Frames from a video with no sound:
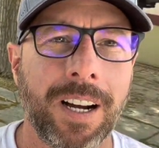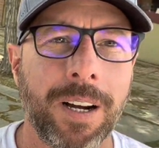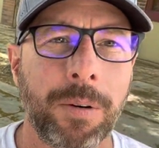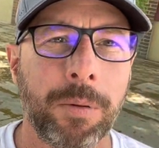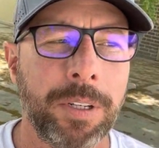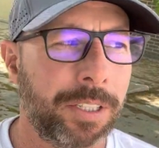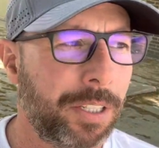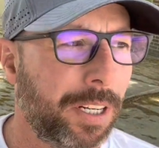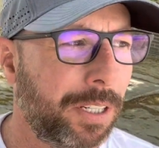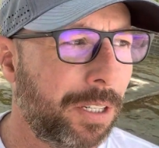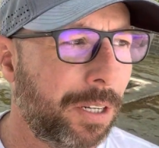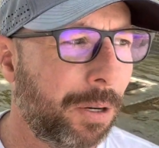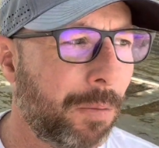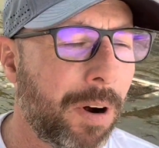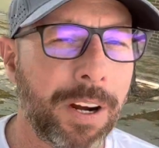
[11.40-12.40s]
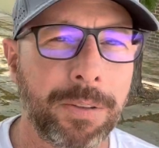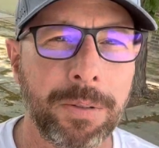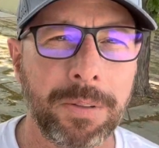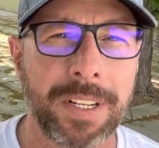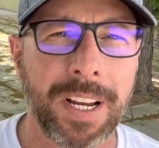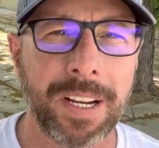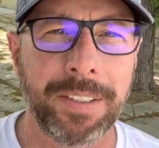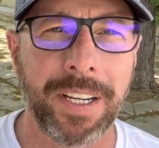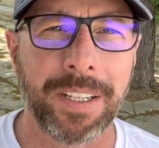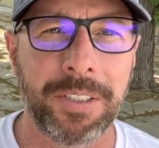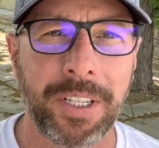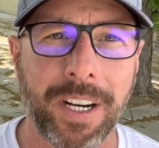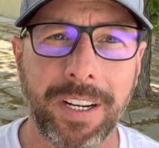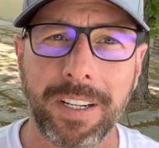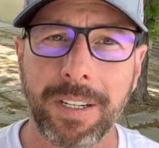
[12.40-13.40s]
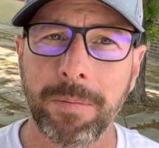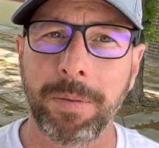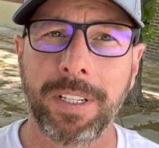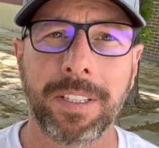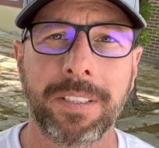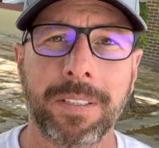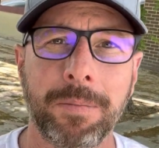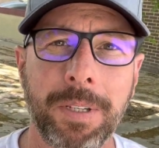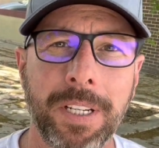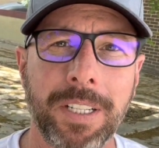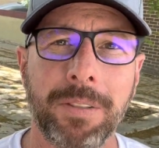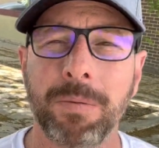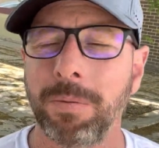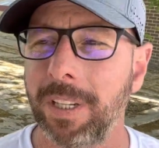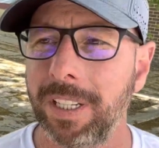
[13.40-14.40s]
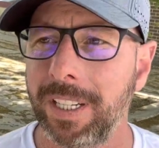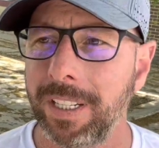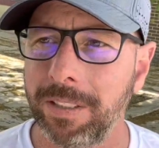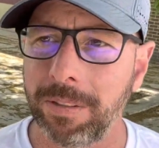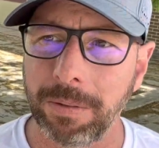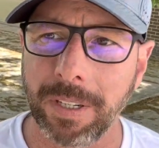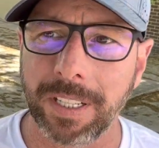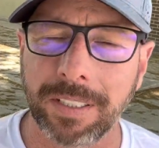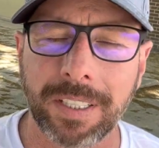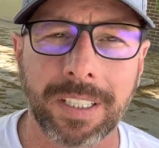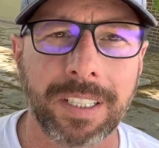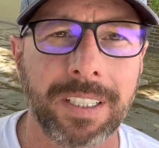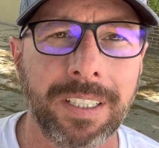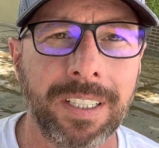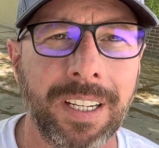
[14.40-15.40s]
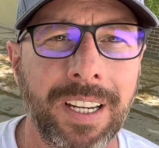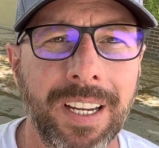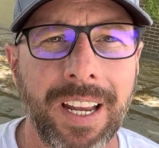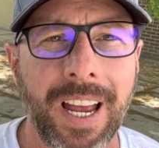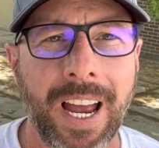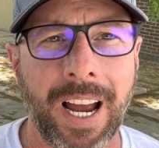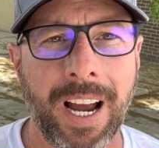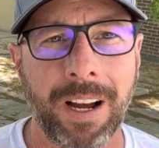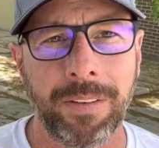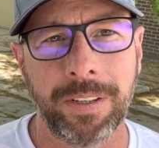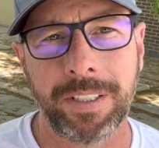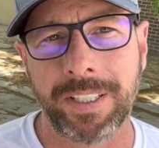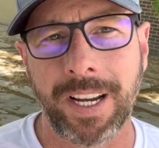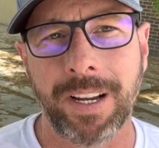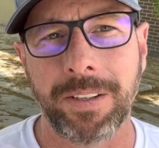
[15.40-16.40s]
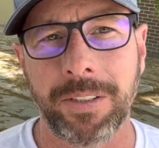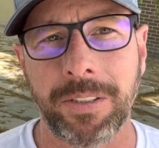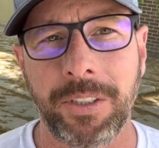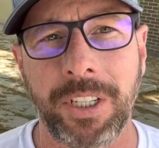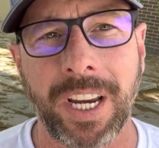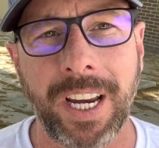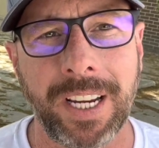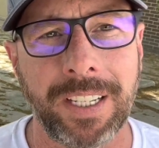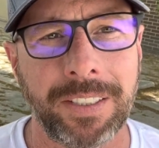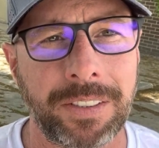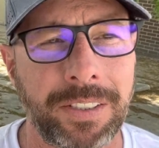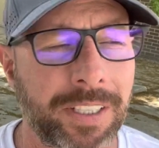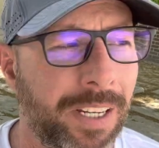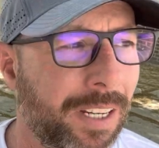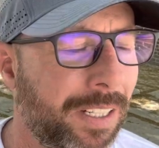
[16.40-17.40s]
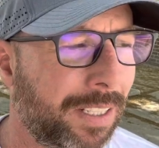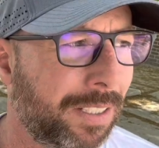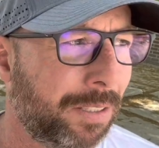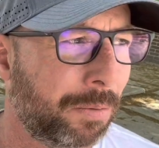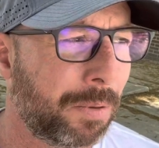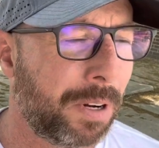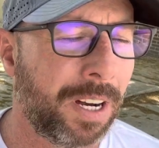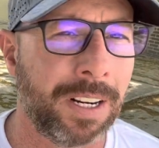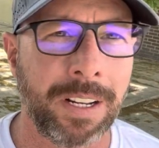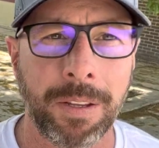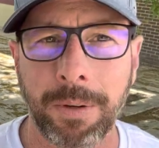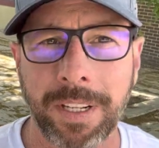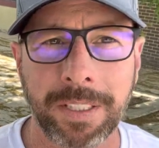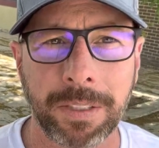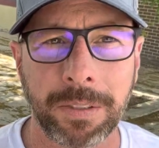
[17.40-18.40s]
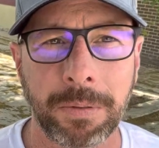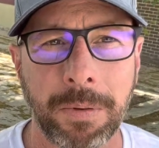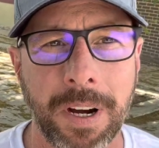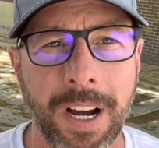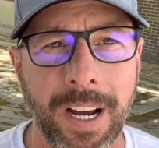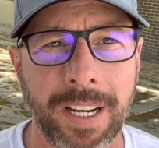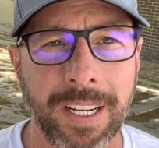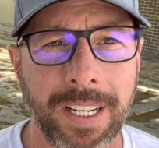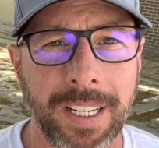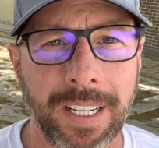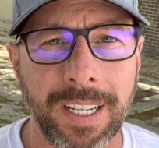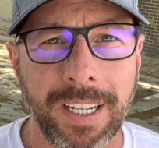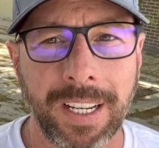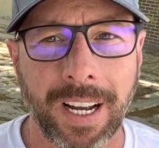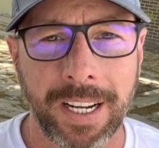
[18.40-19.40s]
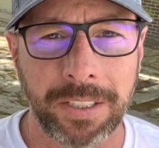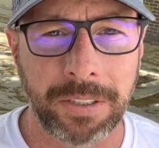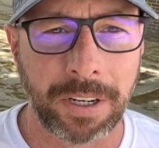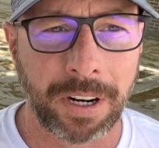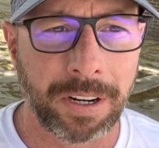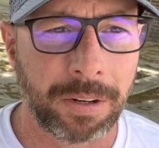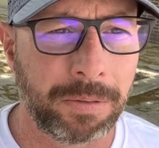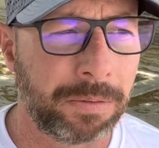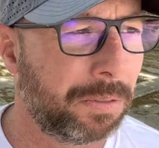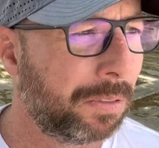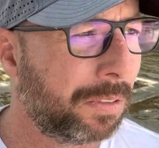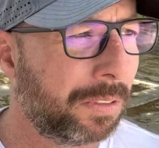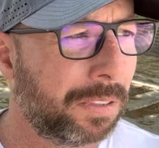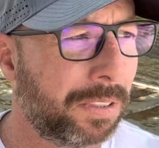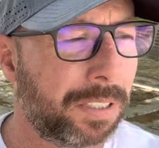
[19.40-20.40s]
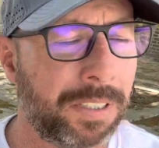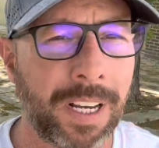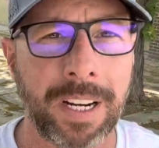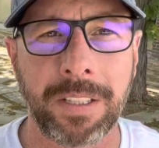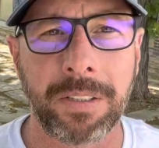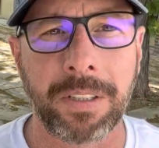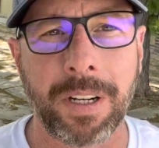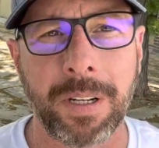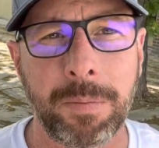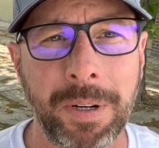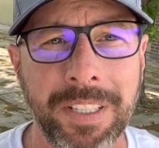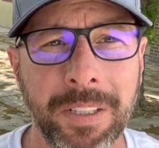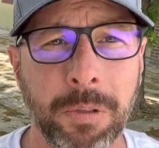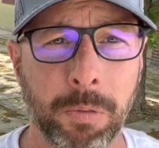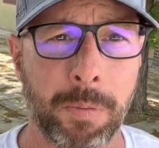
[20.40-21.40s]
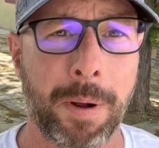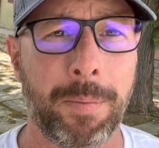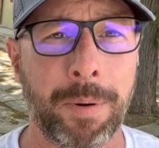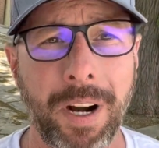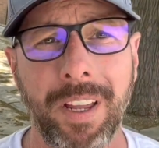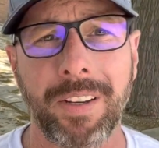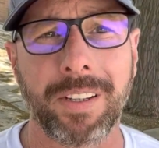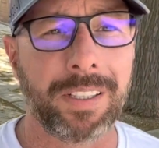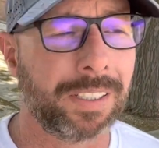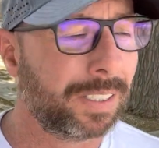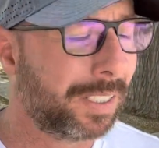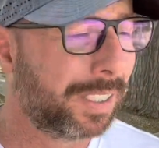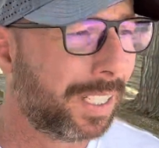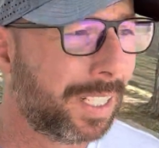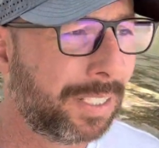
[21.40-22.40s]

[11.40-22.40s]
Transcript: we're just going to do a walk through downtown Sheridan, because to me it's really interesting how this town has changed, and it's one of the reasons why I decided to start a business with my brother in